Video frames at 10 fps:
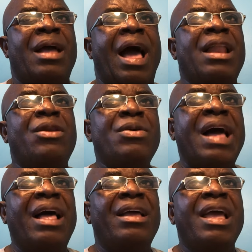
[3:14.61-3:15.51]

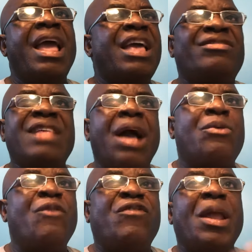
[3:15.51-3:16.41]
Hallelujah. It's not
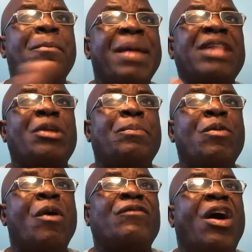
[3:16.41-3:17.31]
good for the man to be
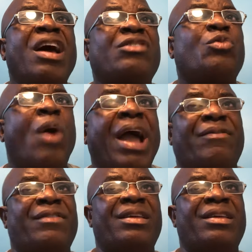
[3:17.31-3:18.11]
with all his wife.